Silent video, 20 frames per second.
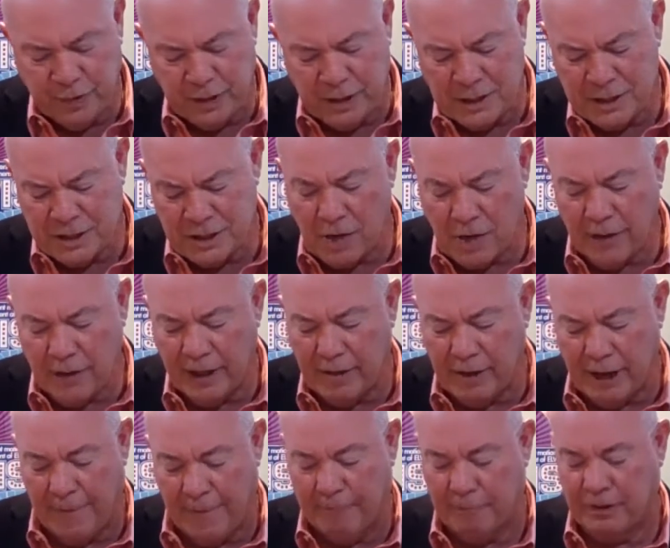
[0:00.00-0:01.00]
So
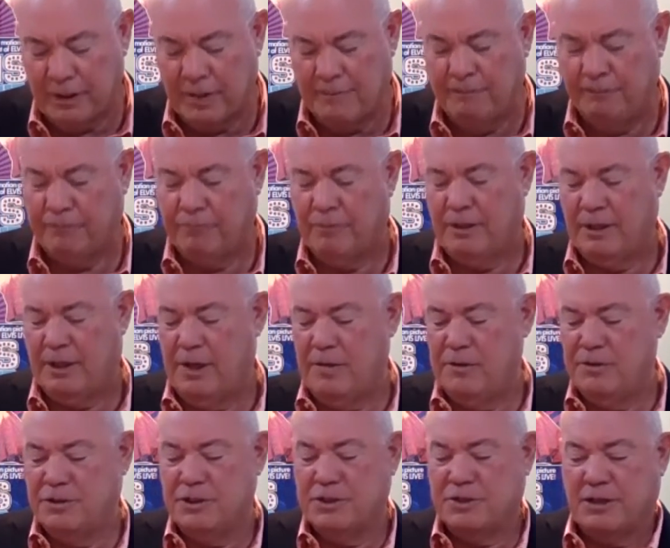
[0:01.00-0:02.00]
anyway,
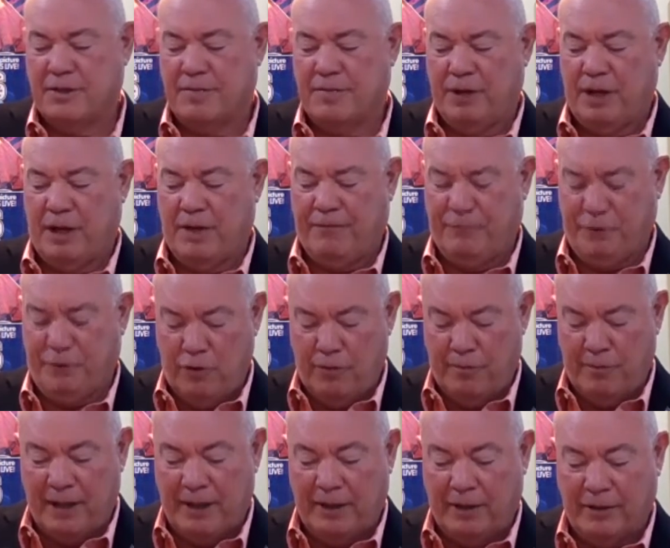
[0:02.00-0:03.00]
here's just a, a few of
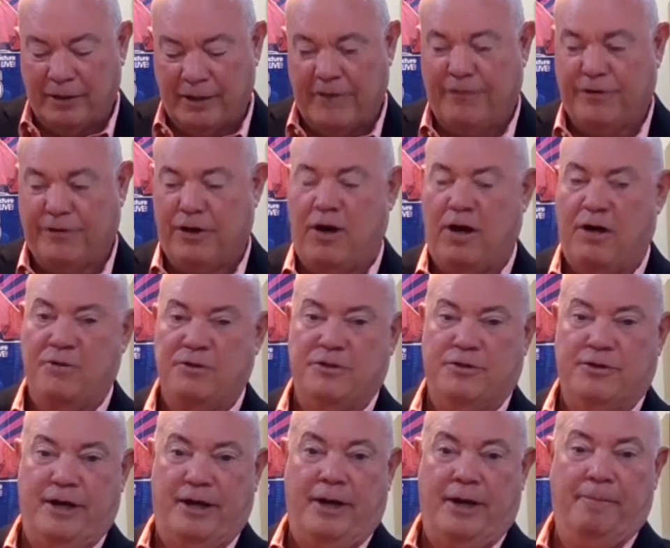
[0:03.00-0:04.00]
my little gift cards.
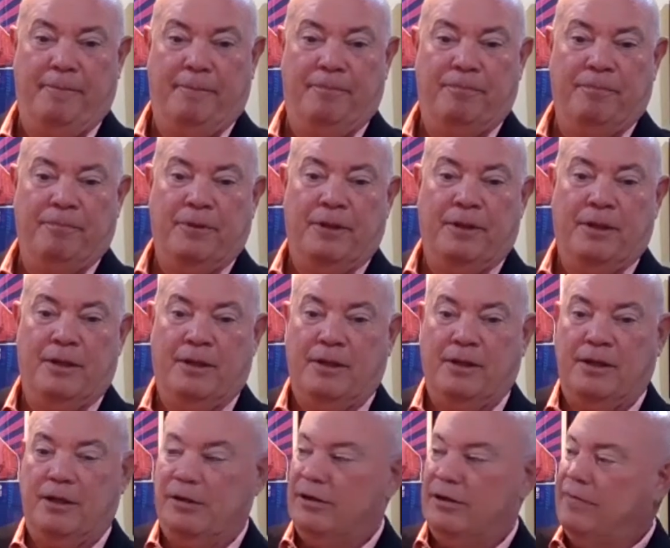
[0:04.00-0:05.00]
Okay,
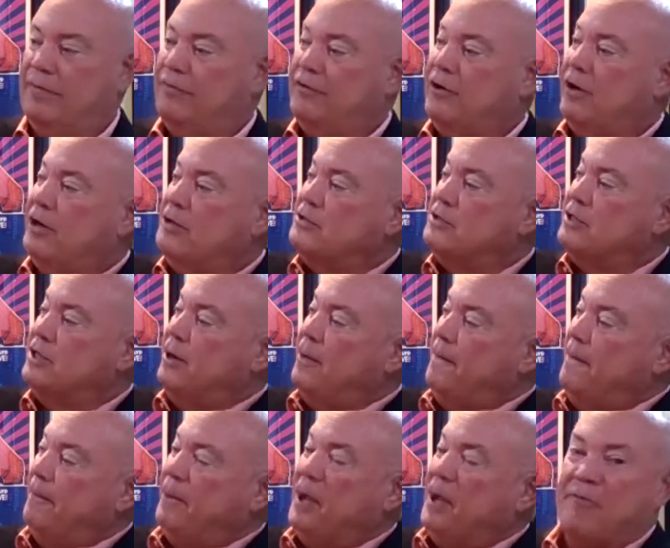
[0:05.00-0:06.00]
little gift card
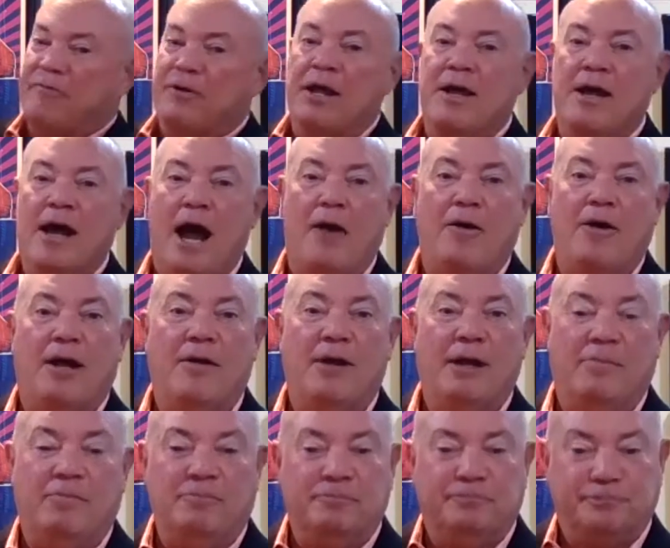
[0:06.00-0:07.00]
here. I have I
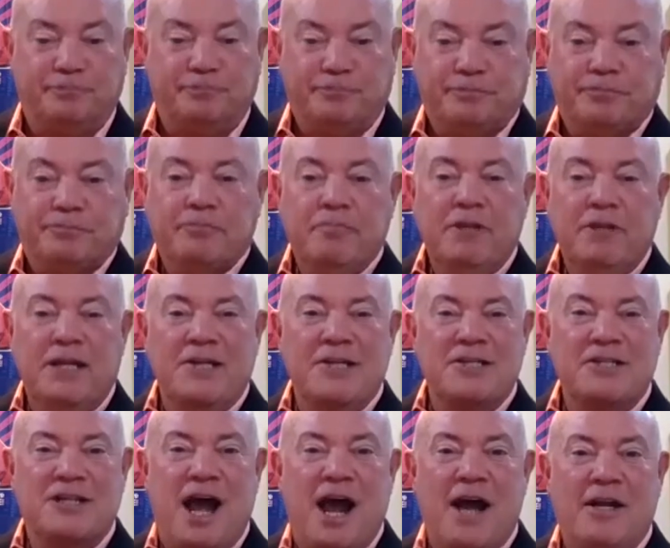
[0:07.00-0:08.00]

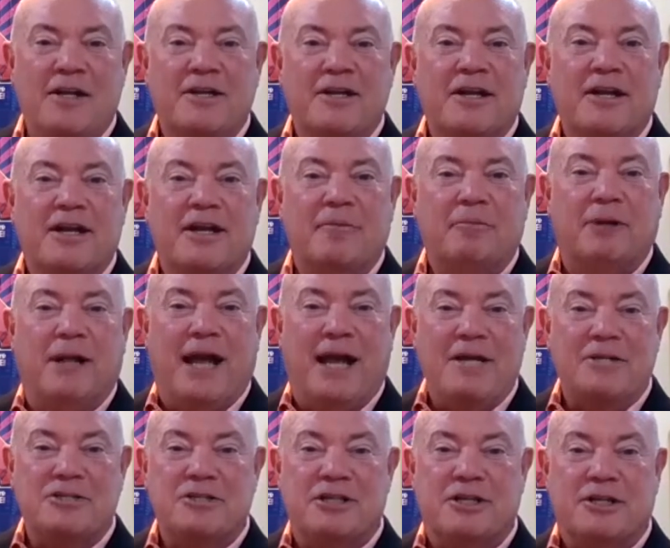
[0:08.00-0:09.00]
decided to get
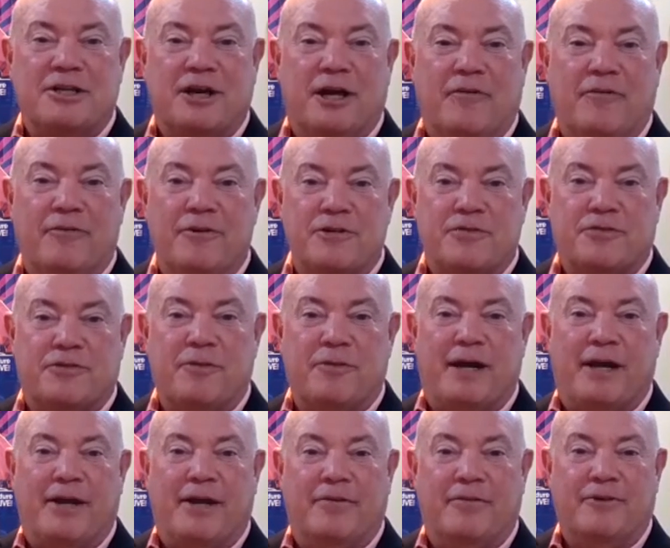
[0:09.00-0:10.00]
plastic covers for
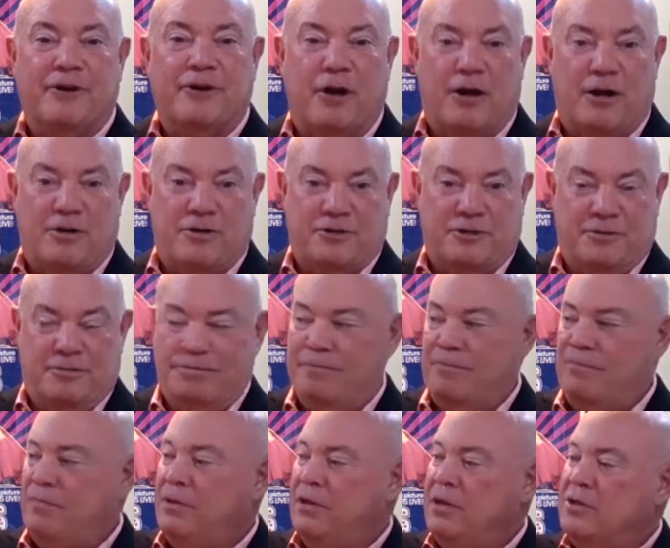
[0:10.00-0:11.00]
my gift cards.
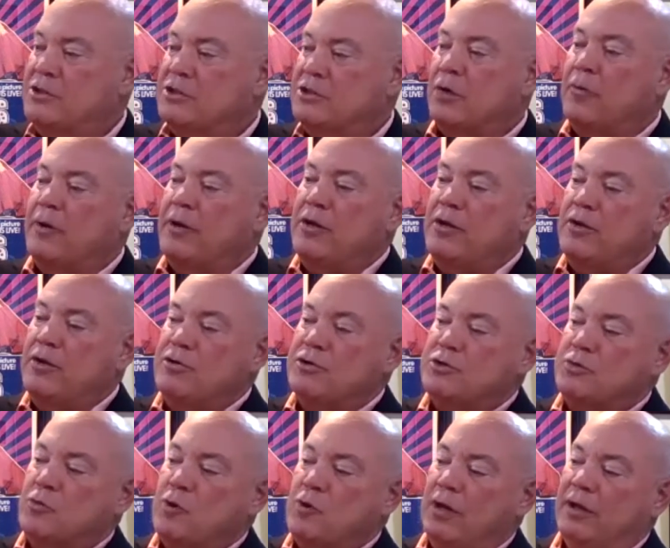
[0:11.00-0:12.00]
So we
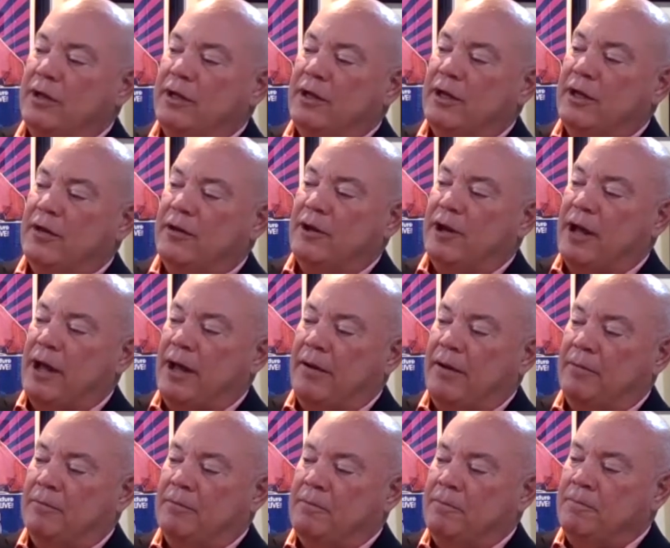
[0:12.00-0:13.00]
used one the other
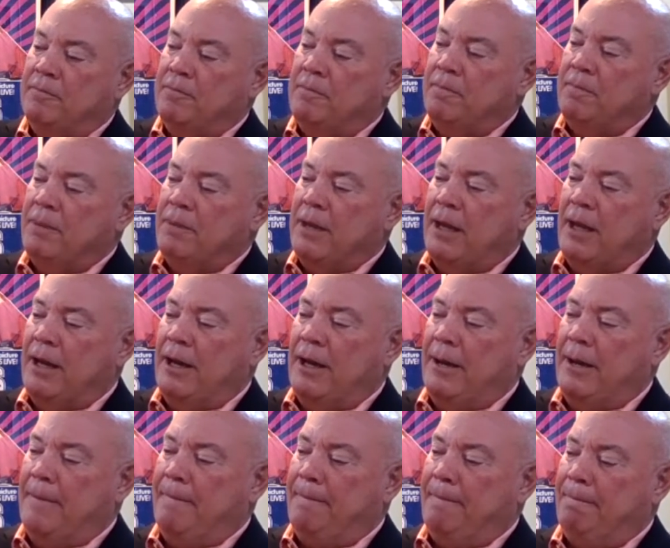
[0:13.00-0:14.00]
night.
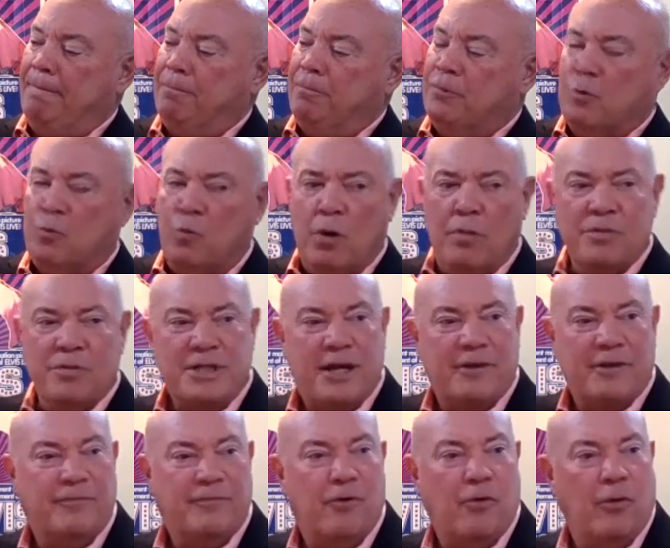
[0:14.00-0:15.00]
Um, where was
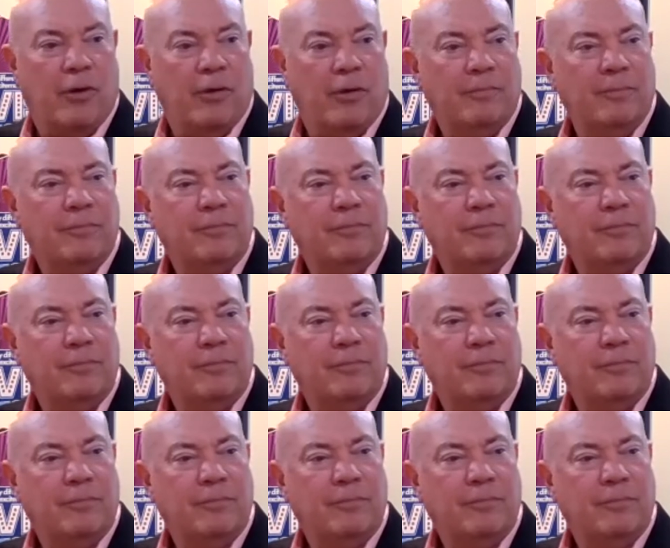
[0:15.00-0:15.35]
that for?